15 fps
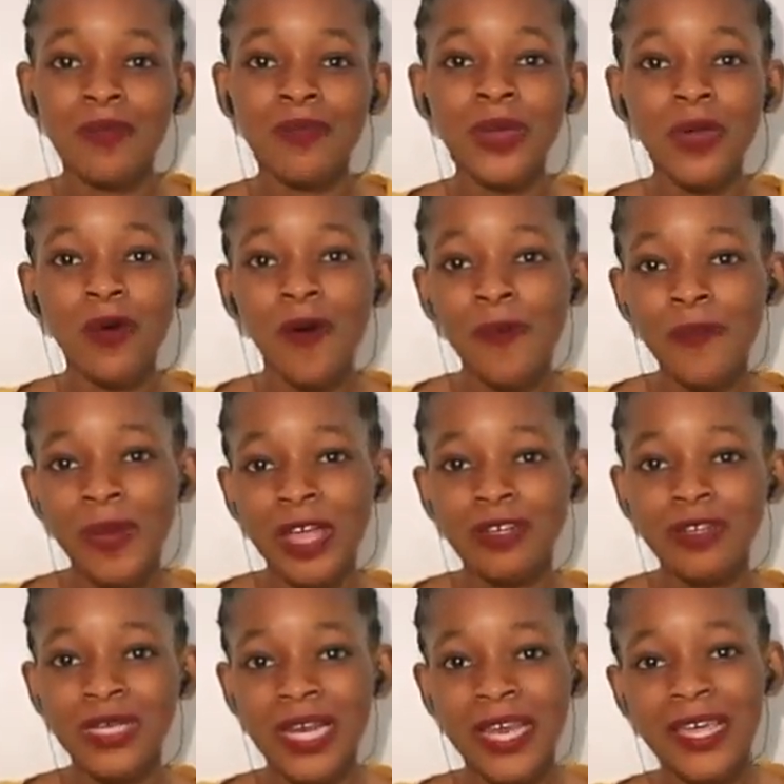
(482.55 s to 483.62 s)
Be
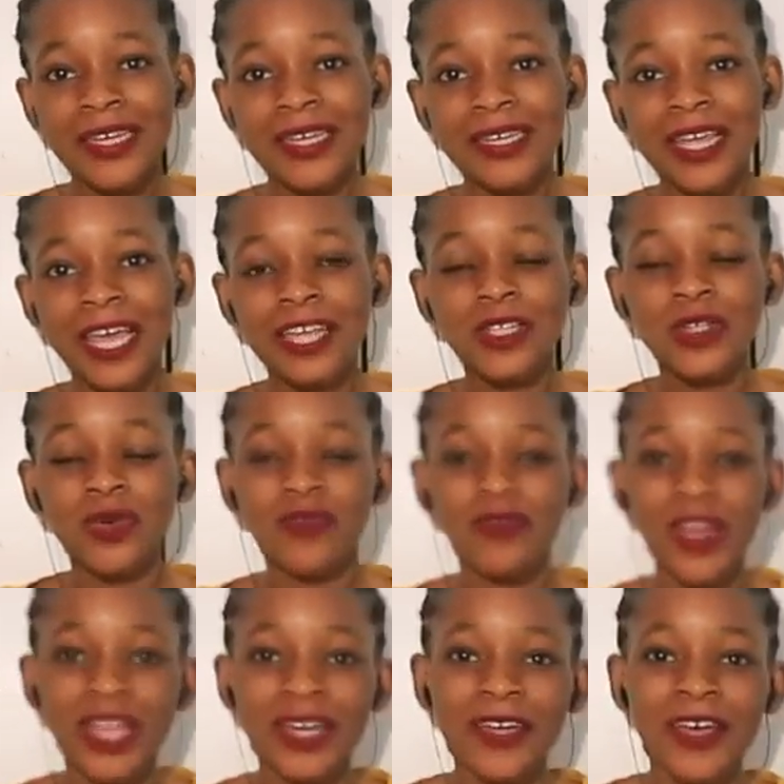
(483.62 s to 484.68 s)
open to learning and you'll
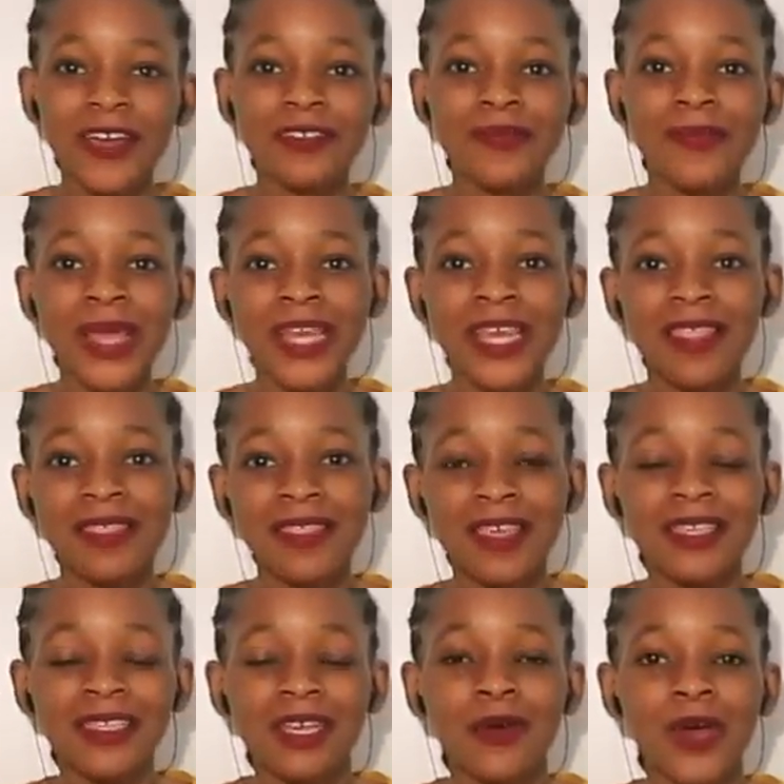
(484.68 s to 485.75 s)
find out many
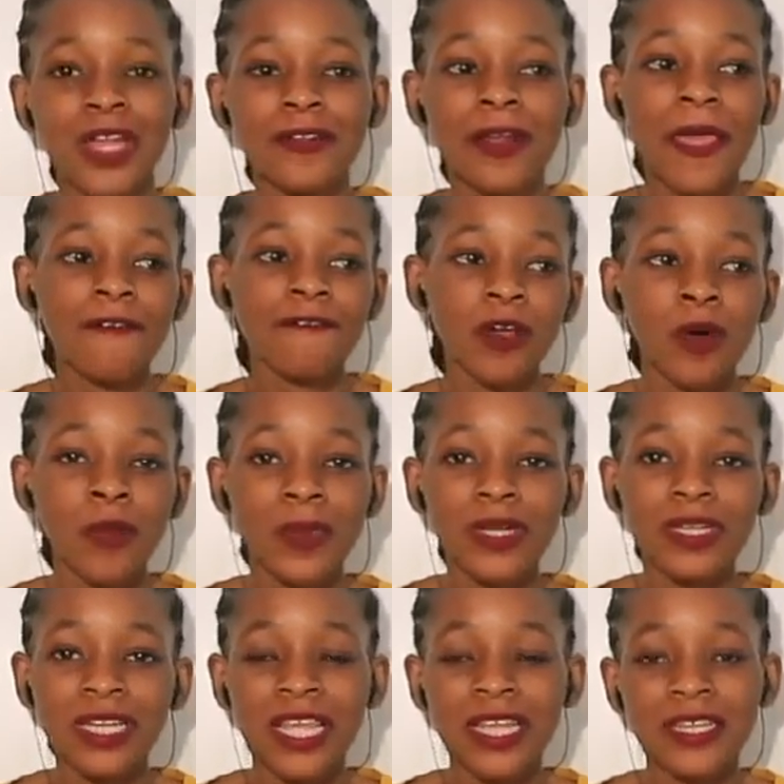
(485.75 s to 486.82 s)
things. You're going, if you're
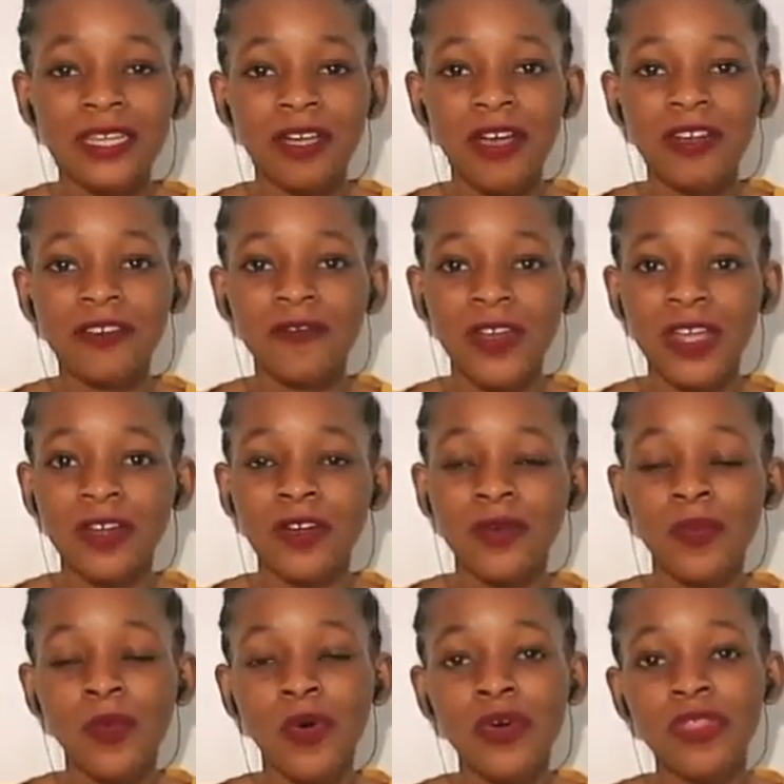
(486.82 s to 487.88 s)
open to learning, you're going to find
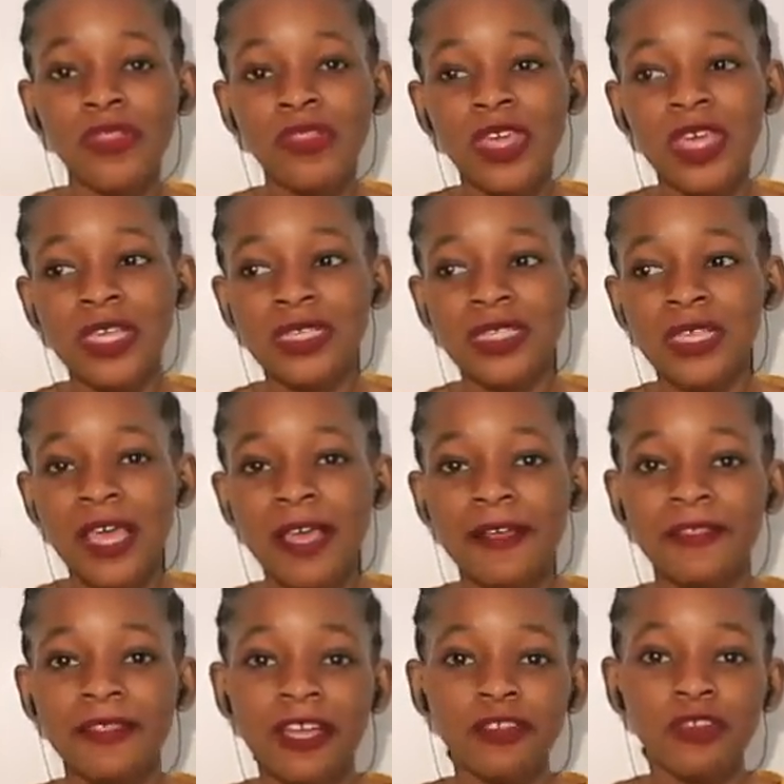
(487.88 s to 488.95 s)
out more things
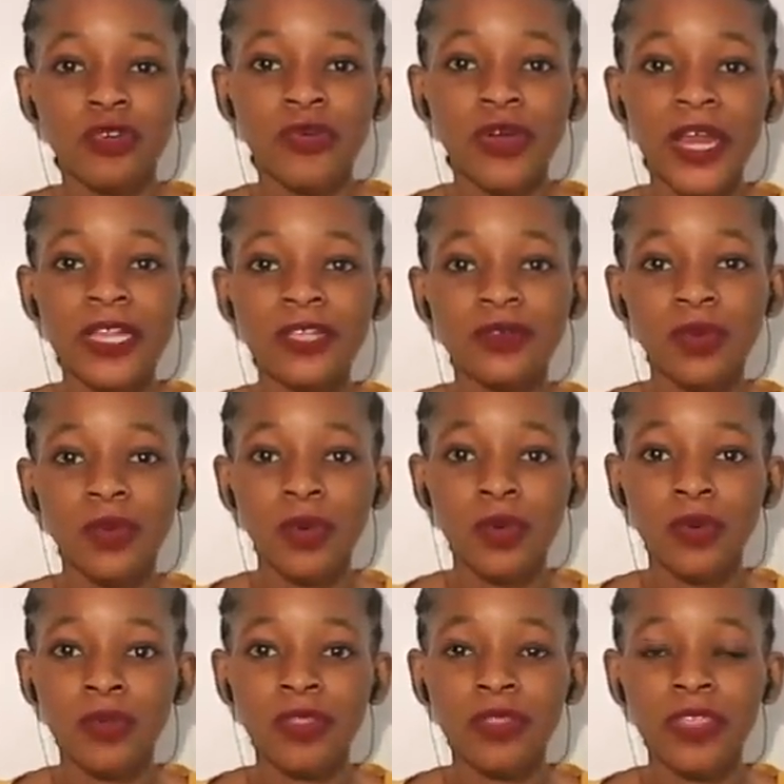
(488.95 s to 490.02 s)
than you already know
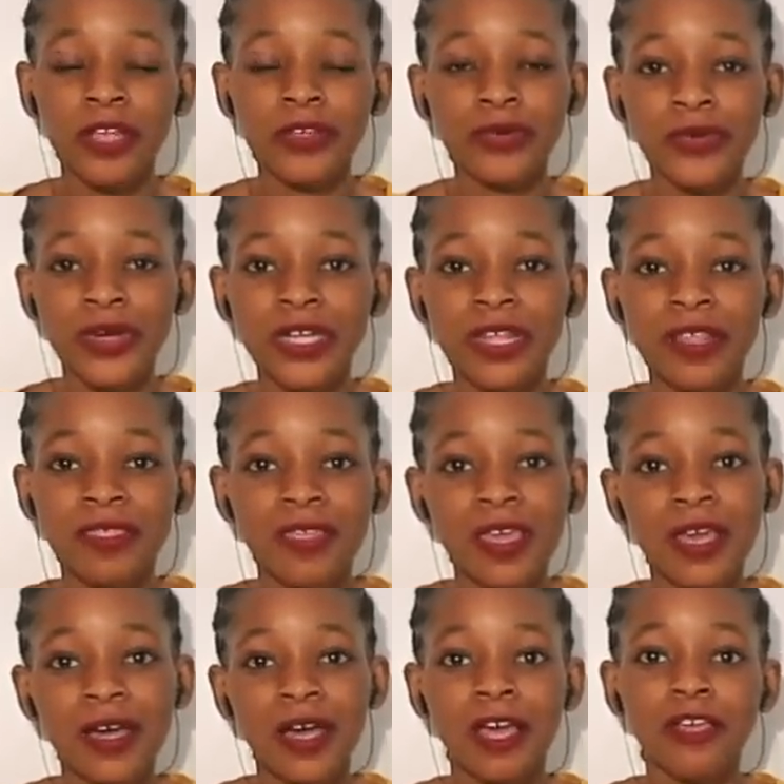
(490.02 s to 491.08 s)
or than you already
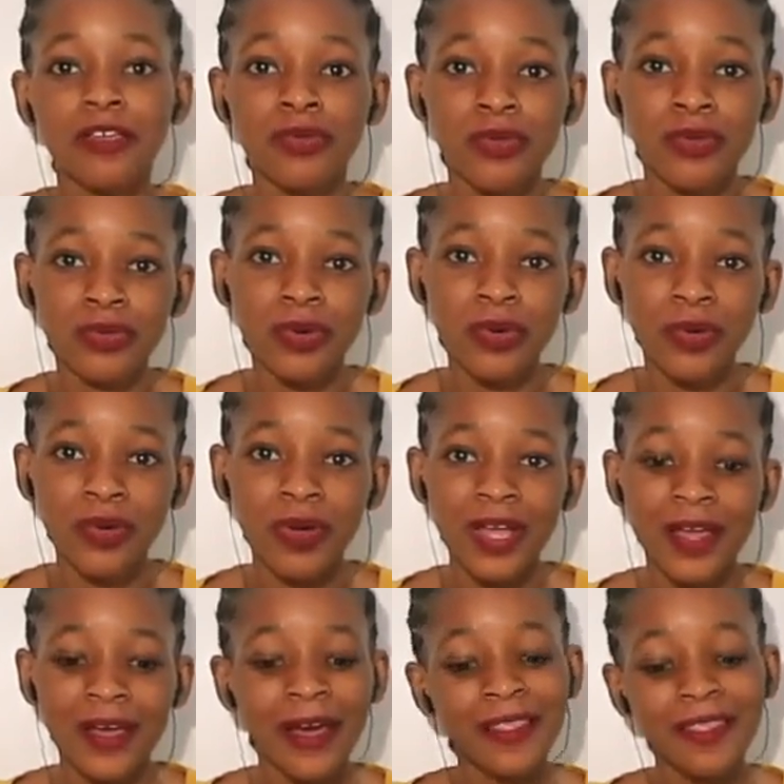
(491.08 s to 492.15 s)
think you know.
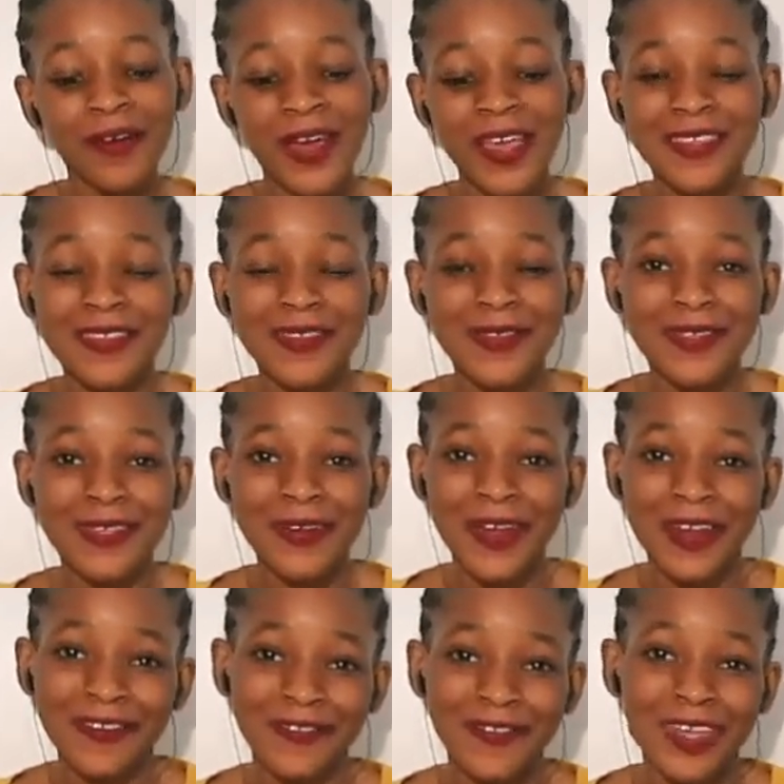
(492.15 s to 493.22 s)
Otherwise, this was a
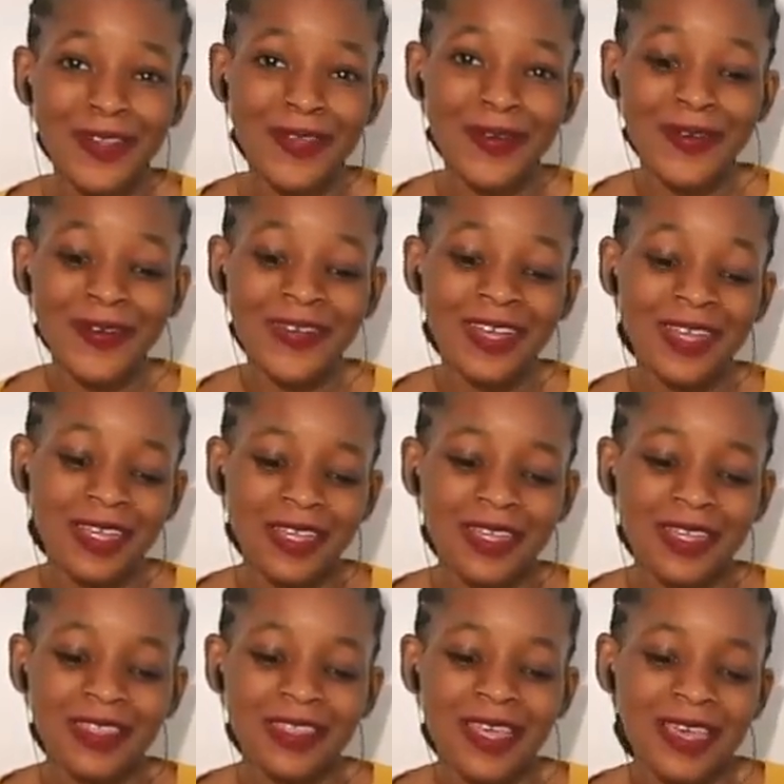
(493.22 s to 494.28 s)
great video.
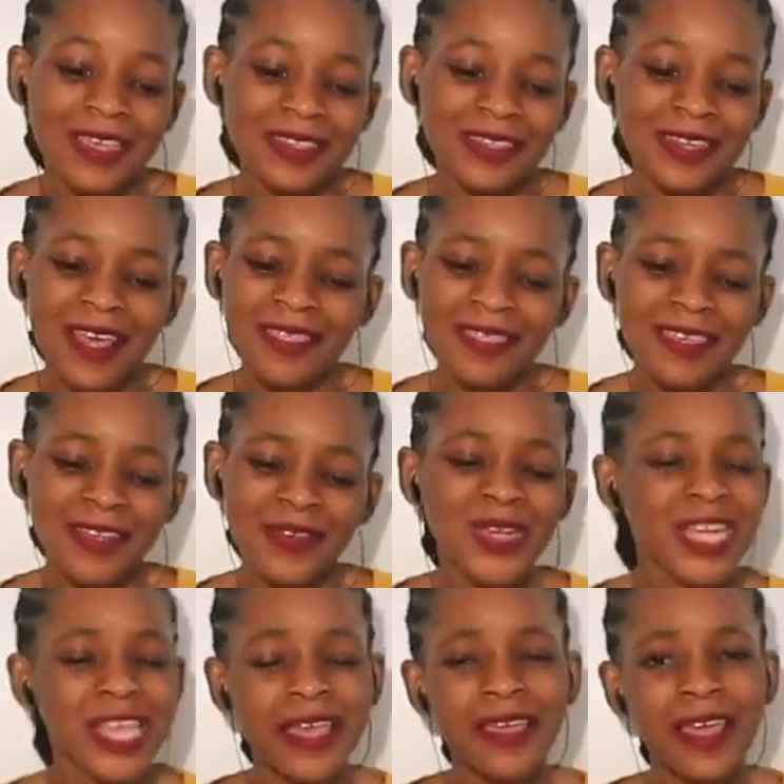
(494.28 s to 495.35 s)
There is nothing
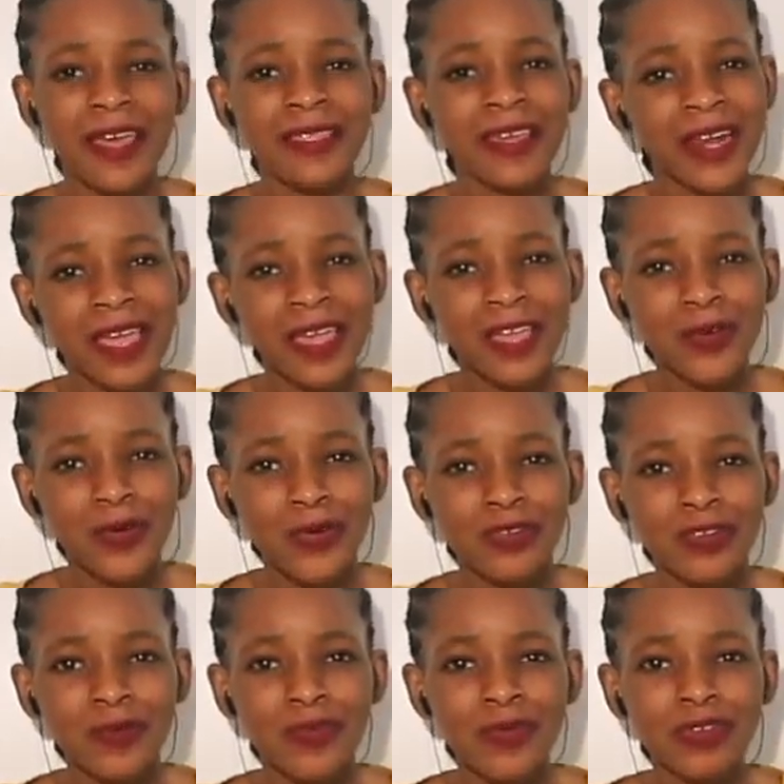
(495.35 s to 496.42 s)
really that I can
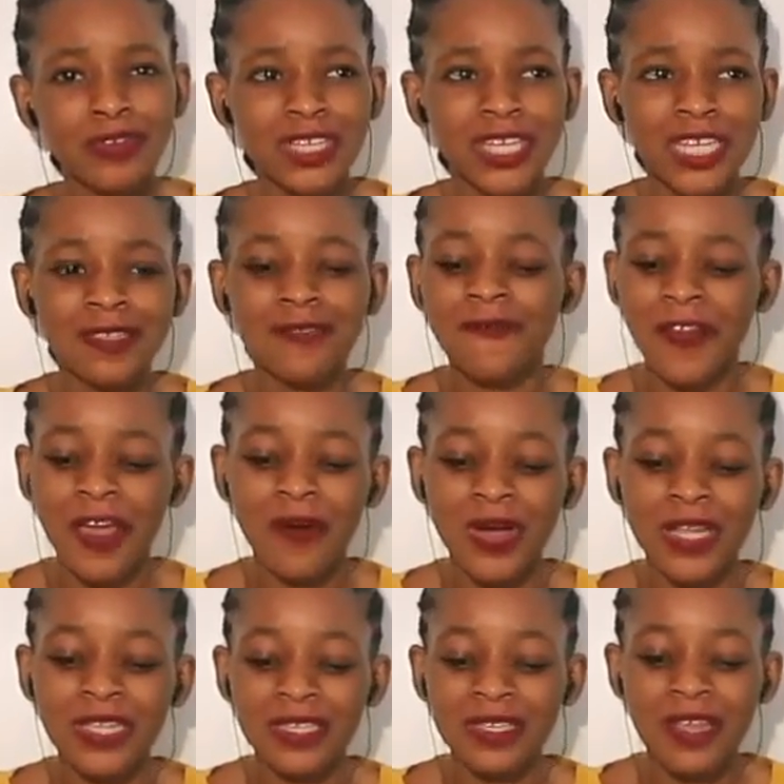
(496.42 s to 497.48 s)
contribute to justify
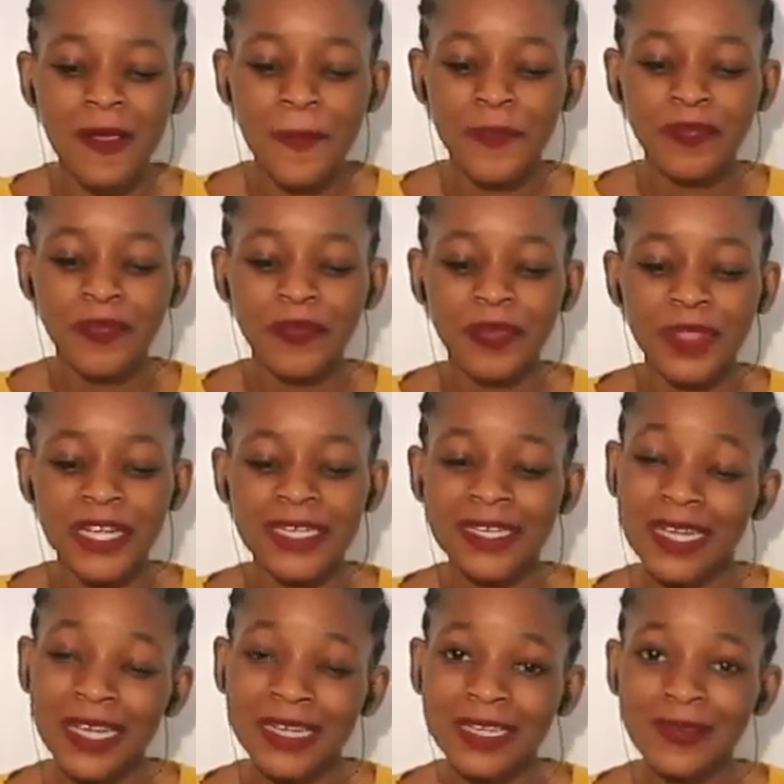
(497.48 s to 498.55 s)
what
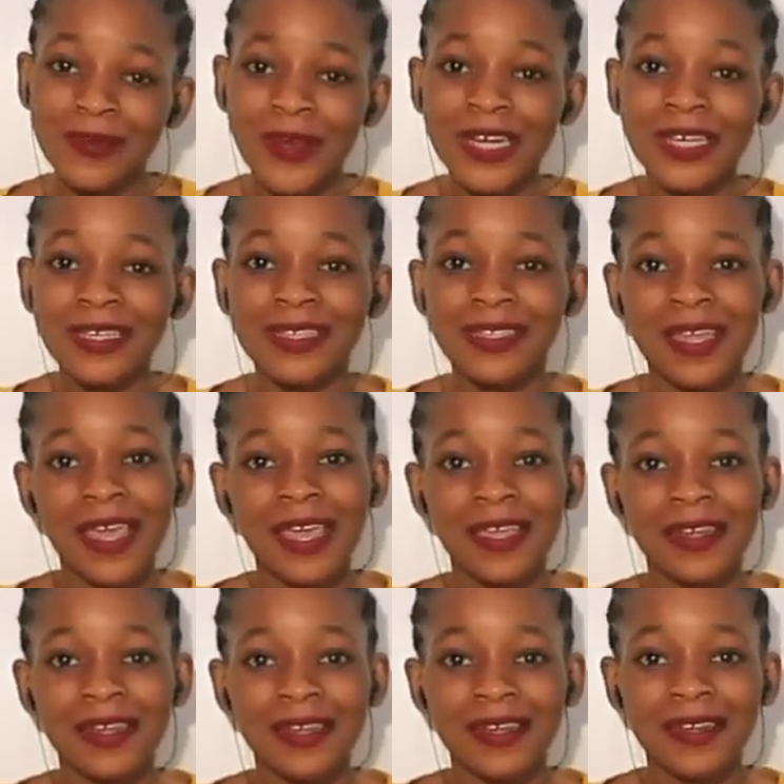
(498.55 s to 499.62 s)
Deedat is already
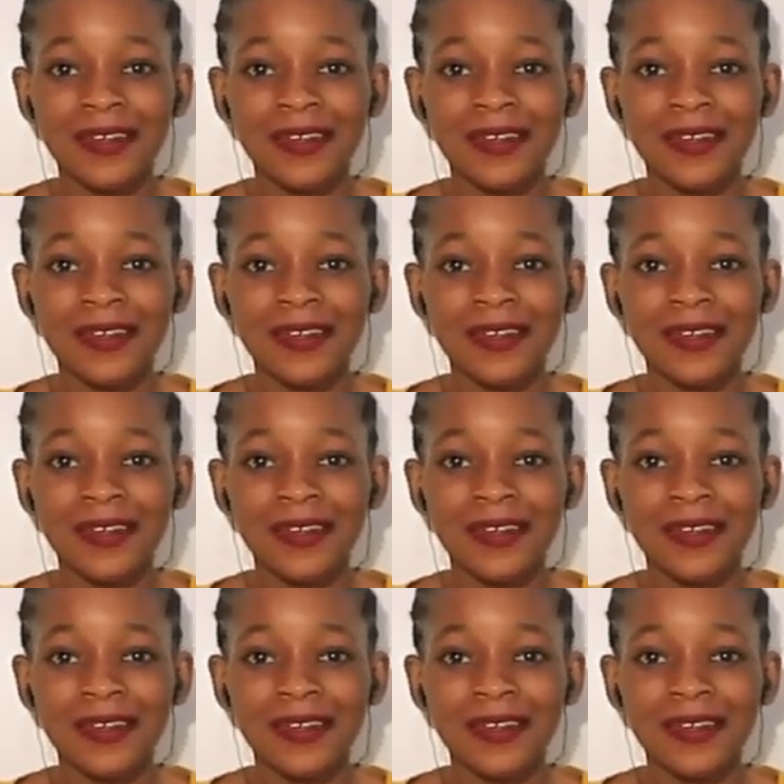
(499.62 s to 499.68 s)
saying.